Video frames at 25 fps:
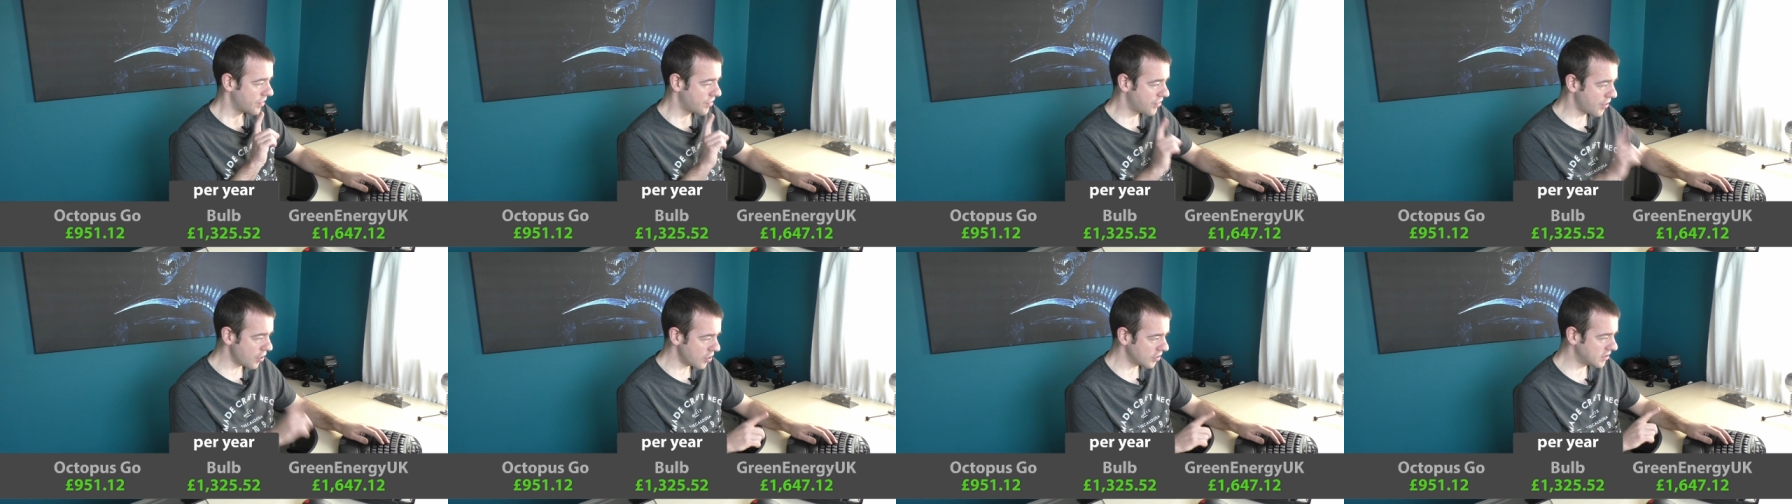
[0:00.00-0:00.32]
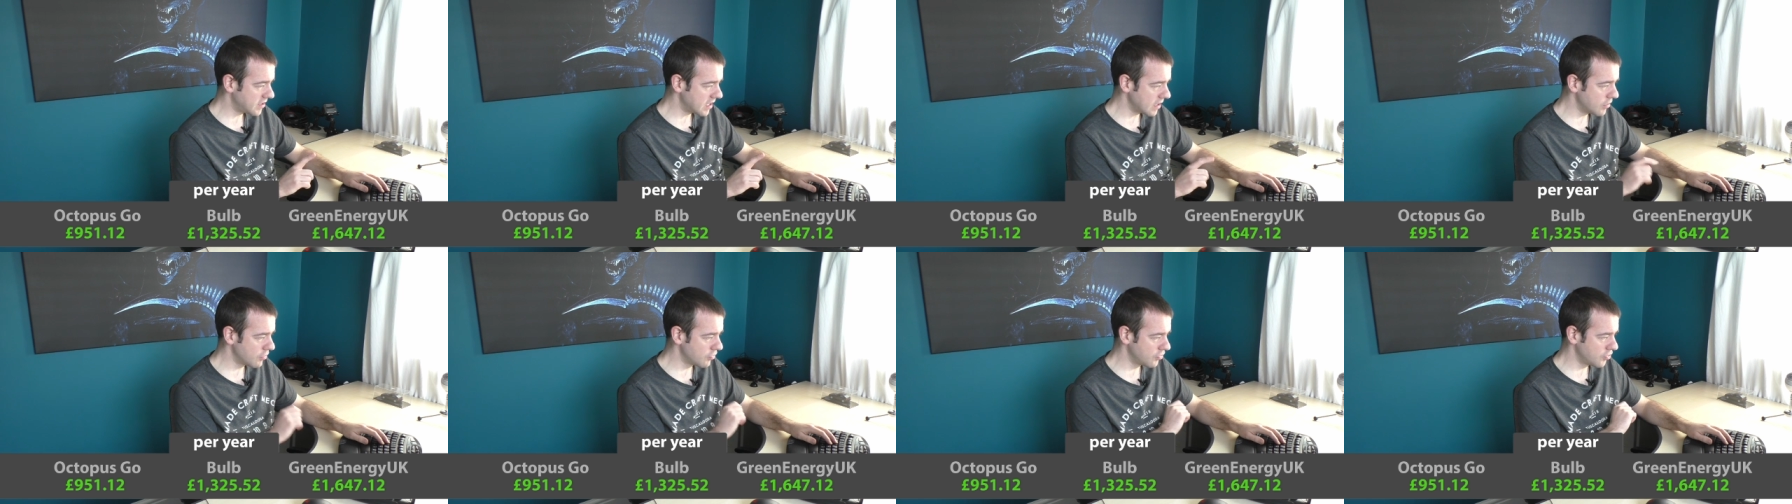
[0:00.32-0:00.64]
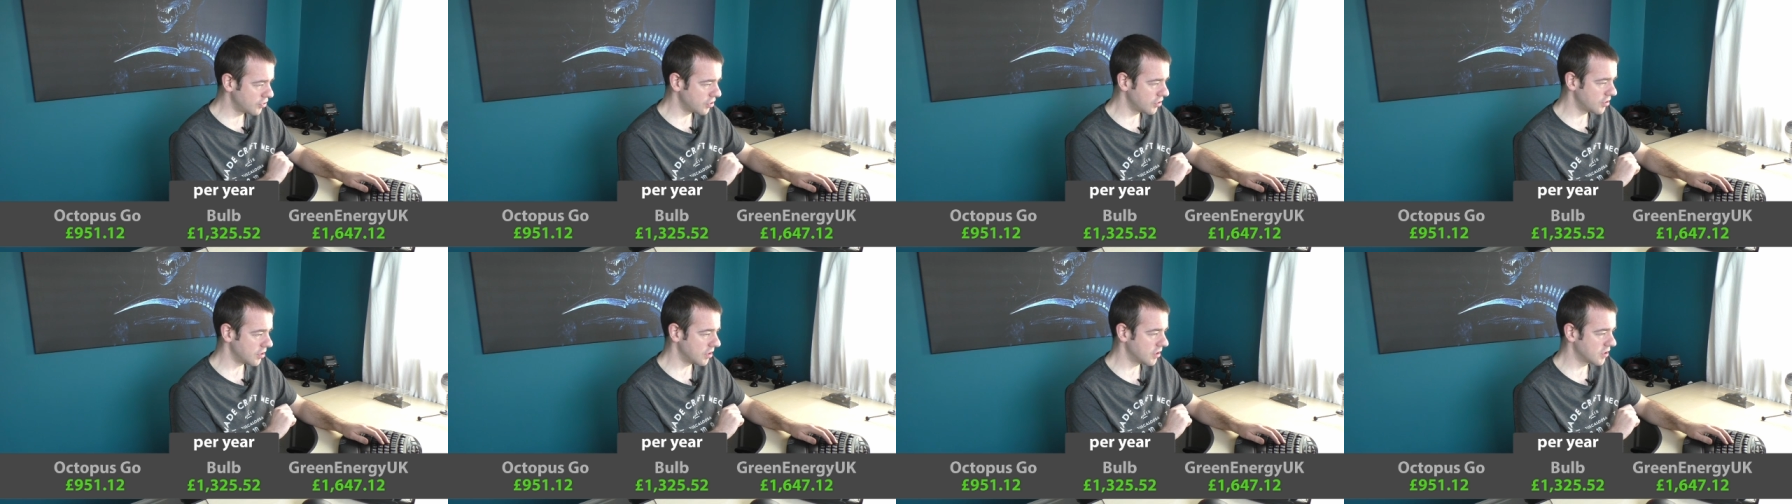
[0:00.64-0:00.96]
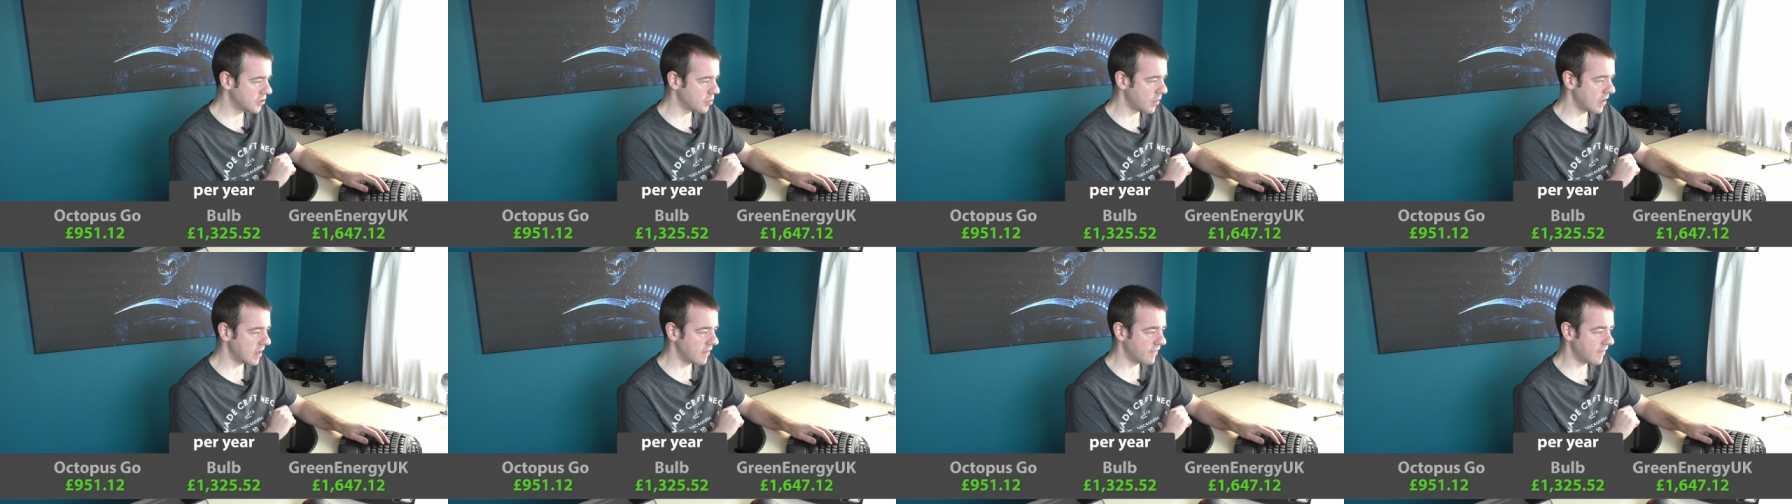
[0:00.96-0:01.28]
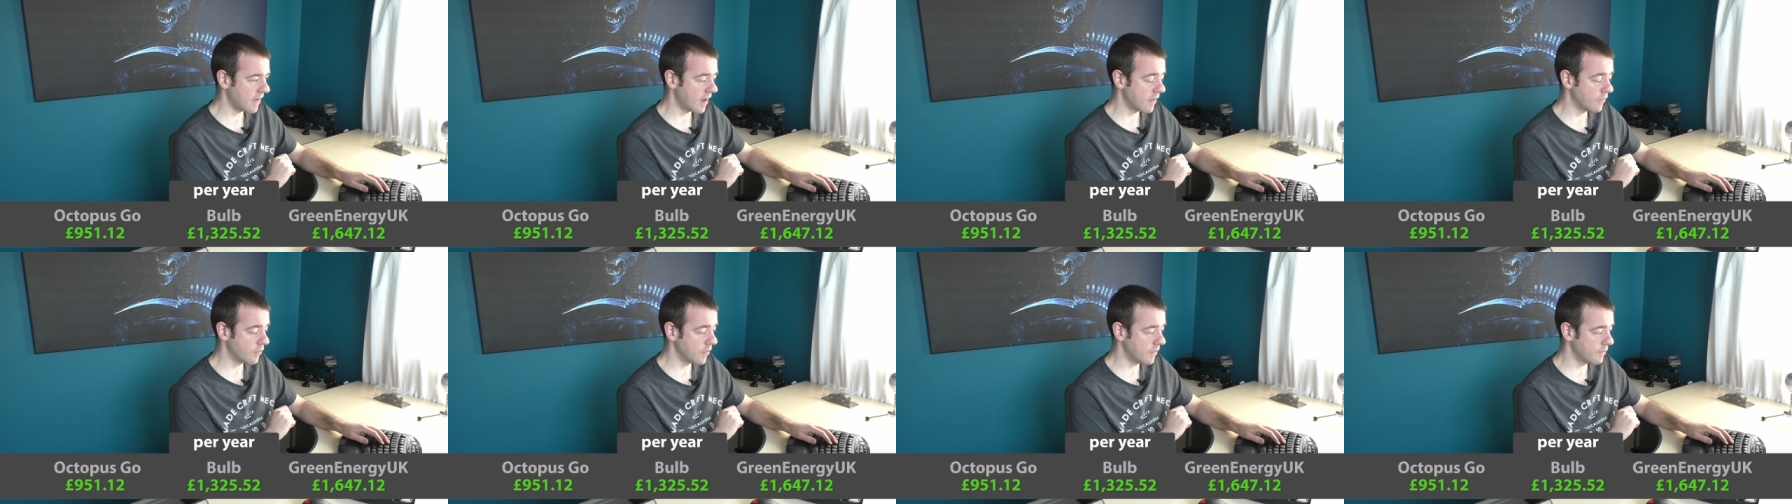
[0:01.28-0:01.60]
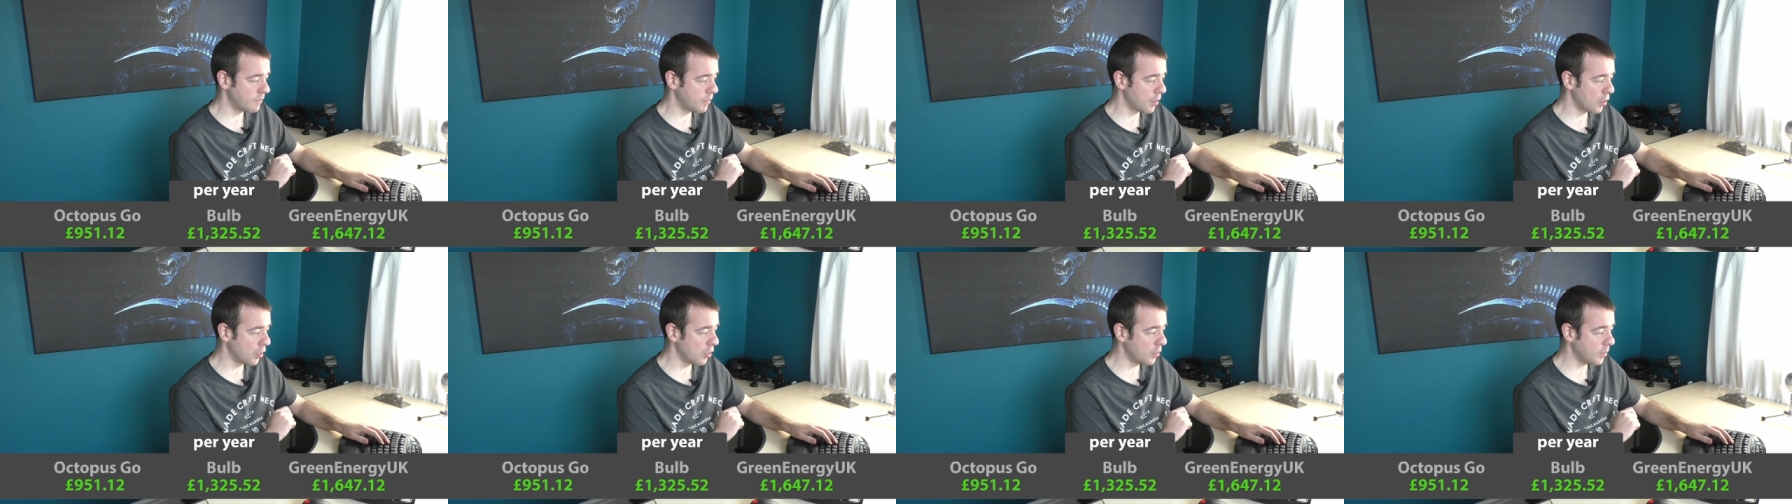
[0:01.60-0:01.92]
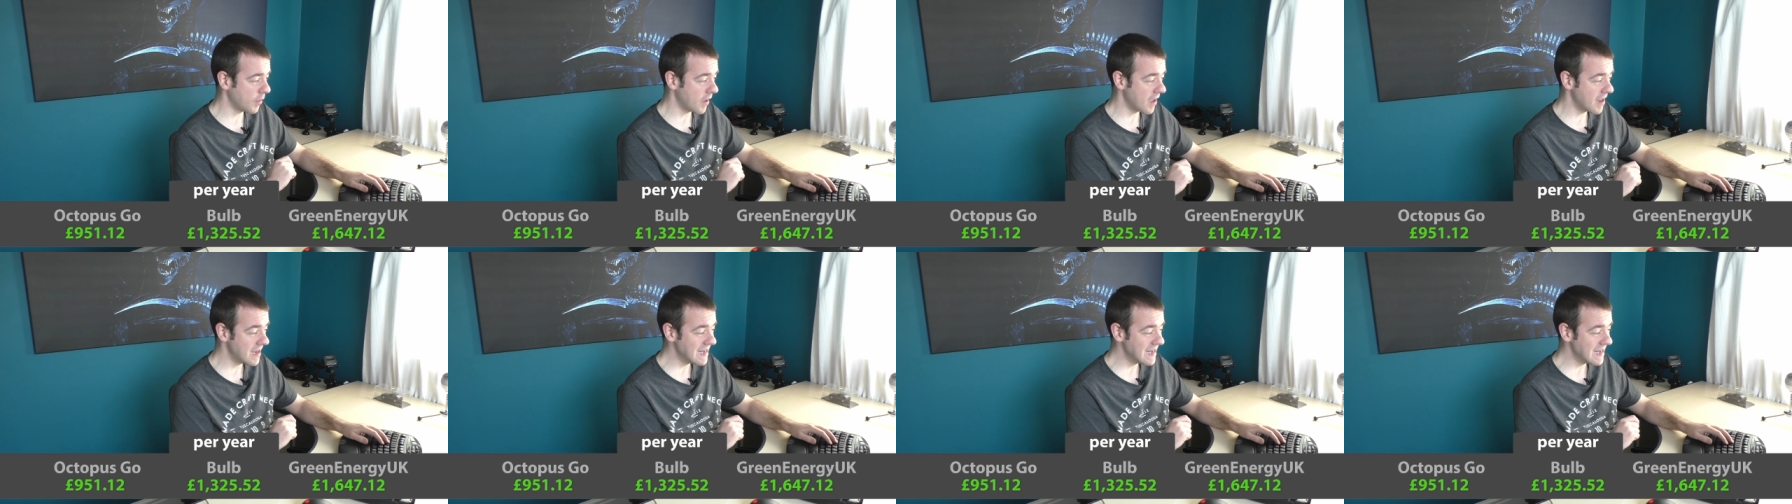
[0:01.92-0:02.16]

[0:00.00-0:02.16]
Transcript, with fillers: 1325 with bulb